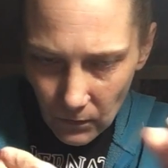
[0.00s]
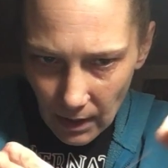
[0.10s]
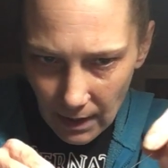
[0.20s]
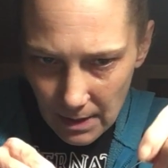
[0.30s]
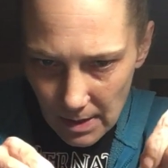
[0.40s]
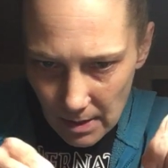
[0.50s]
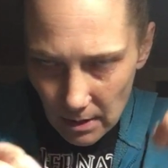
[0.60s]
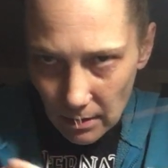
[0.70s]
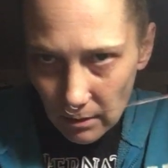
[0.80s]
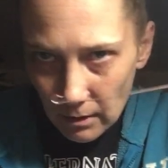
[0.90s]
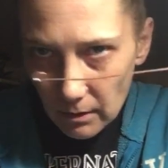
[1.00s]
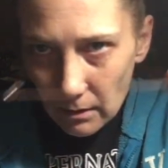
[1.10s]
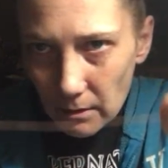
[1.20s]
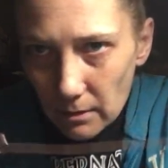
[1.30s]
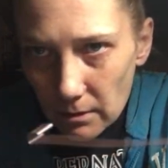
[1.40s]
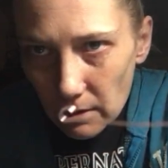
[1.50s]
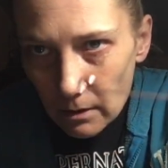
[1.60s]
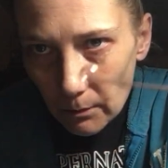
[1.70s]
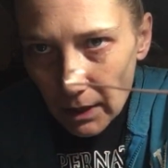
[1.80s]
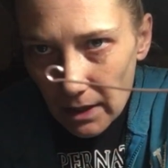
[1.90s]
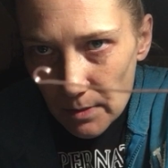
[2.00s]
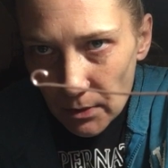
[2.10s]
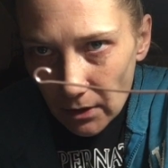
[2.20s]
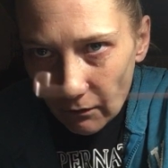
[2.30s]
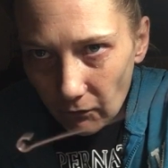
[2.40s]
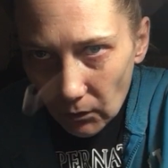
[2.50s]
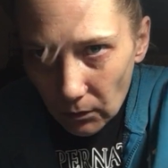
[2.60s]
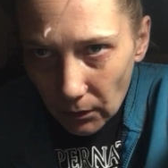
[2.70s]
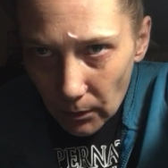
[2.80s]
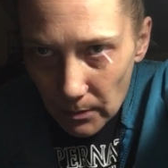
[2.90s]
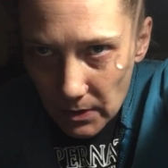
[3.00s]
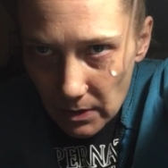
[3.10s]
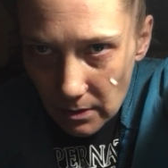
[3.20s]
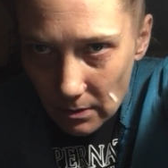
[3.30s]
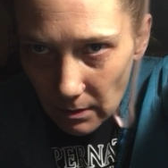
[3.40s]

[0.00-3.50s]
And see, it makes beautiful loops